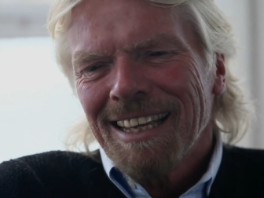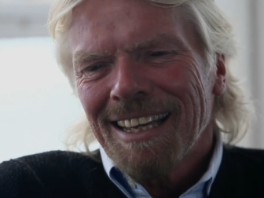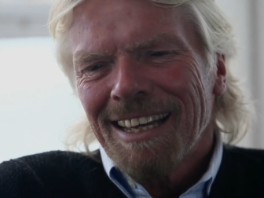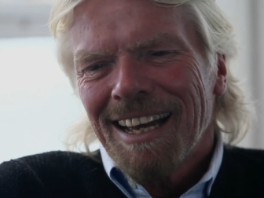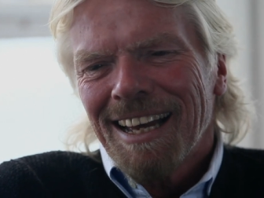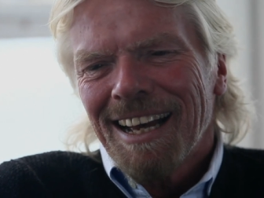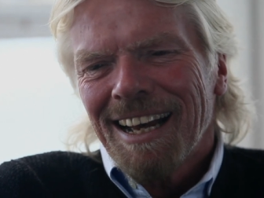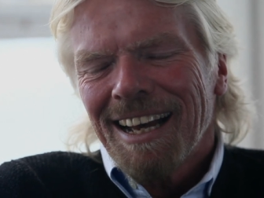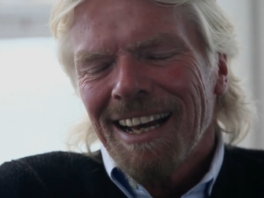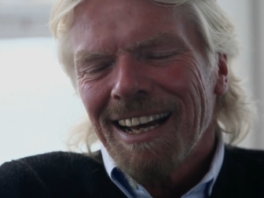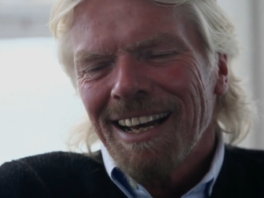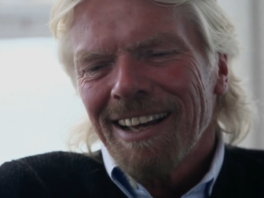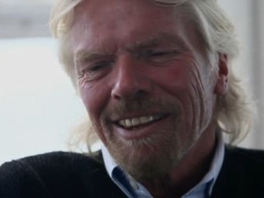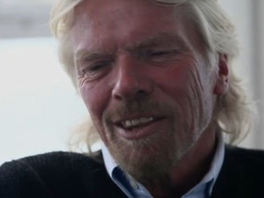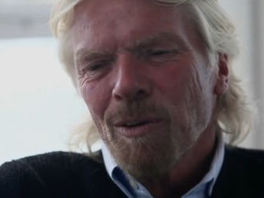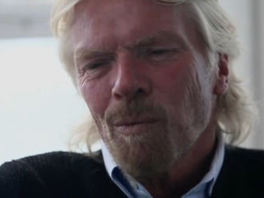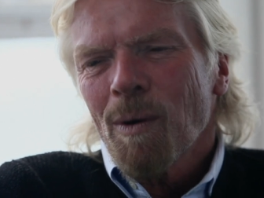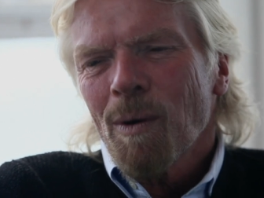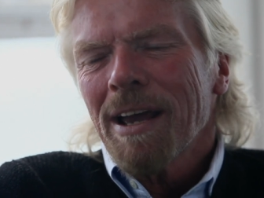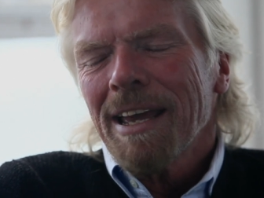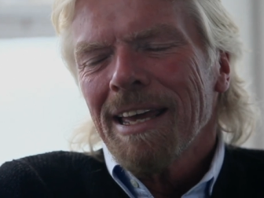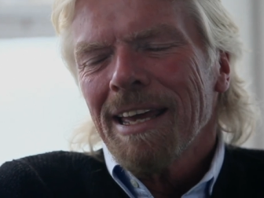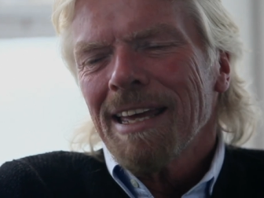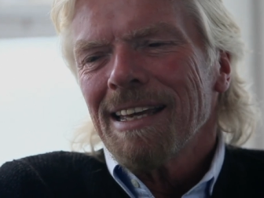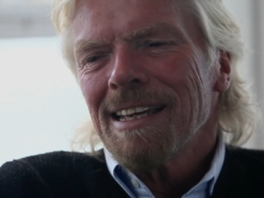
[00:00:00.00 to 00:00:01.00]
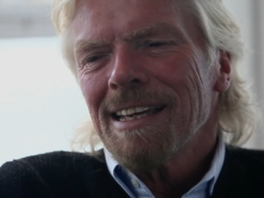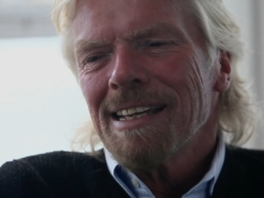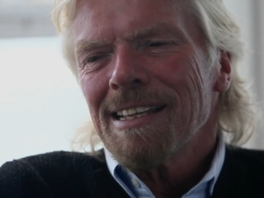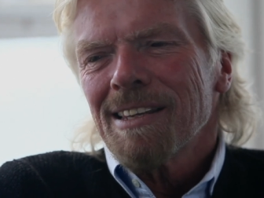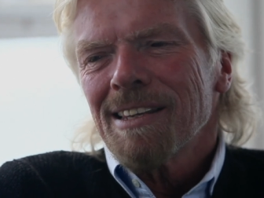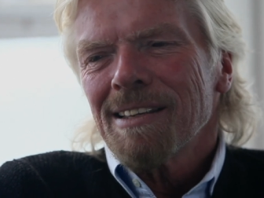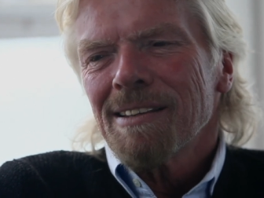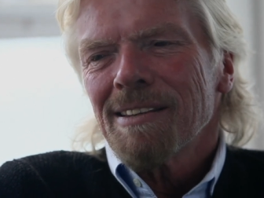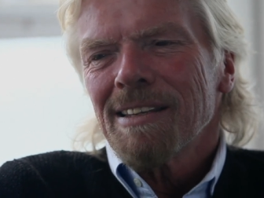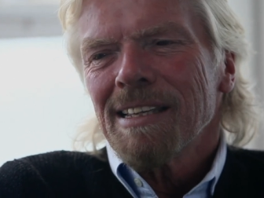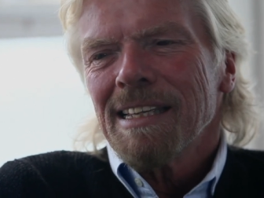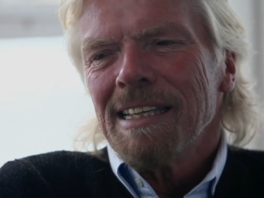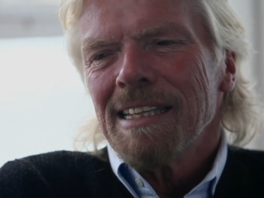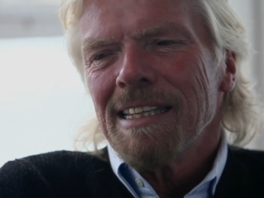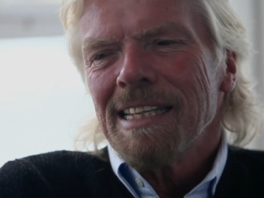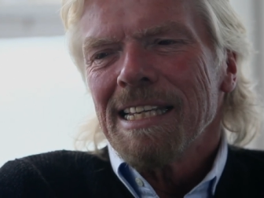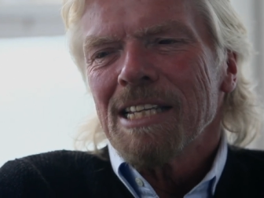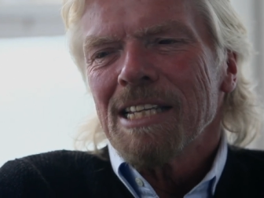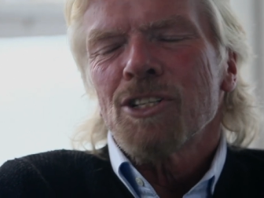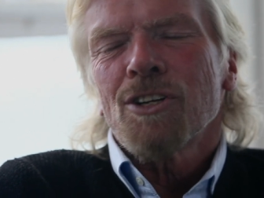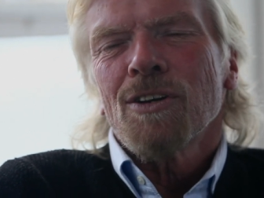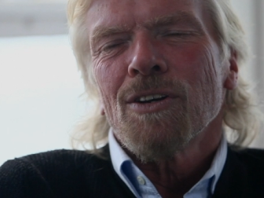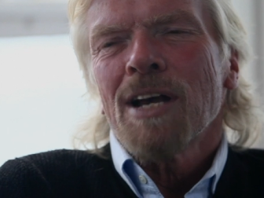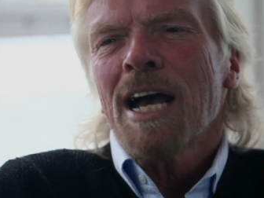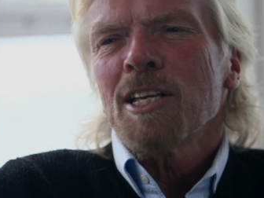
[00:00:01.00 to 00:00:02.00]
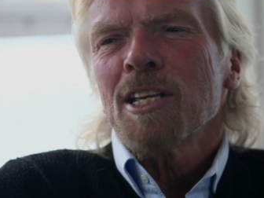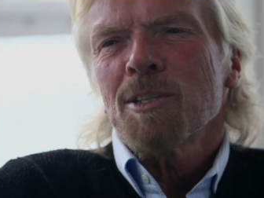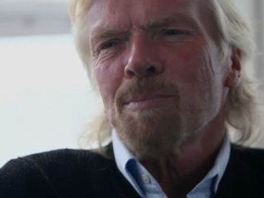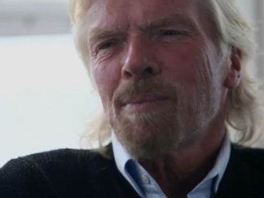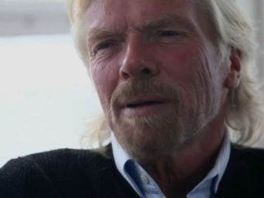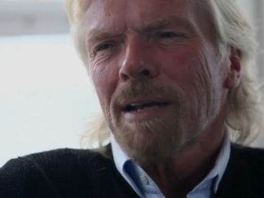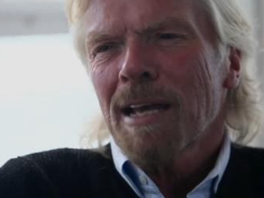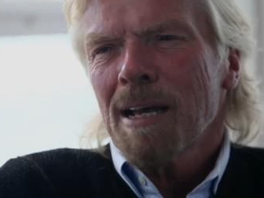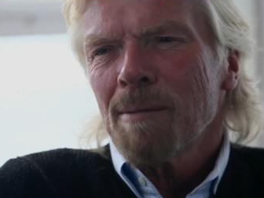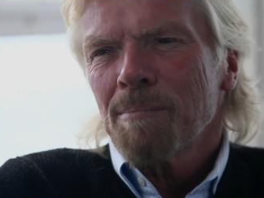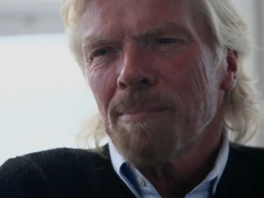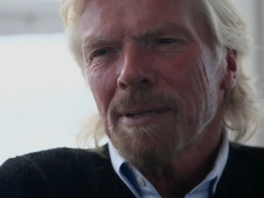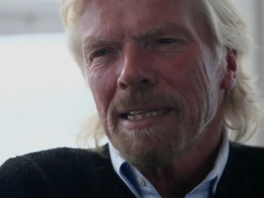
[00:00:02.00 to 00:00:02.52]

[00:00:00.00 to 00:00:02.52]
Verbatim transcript: uh, the way the, the issue has become